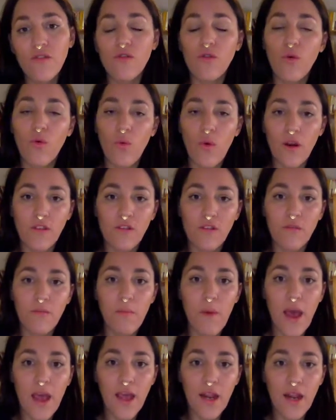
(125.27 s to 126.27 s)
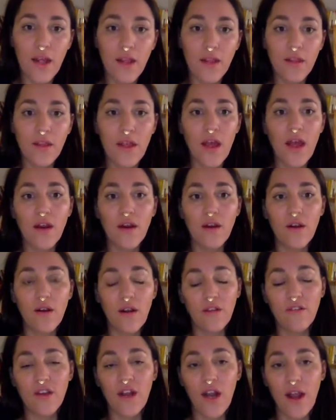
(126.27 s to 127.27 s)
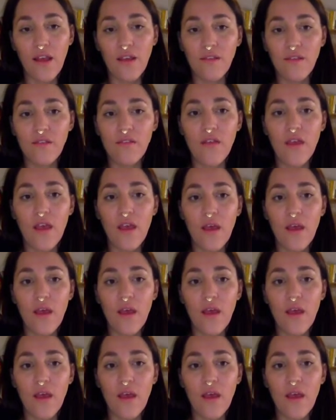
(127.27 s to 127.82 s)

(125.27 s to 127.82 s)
towards migrant and racialized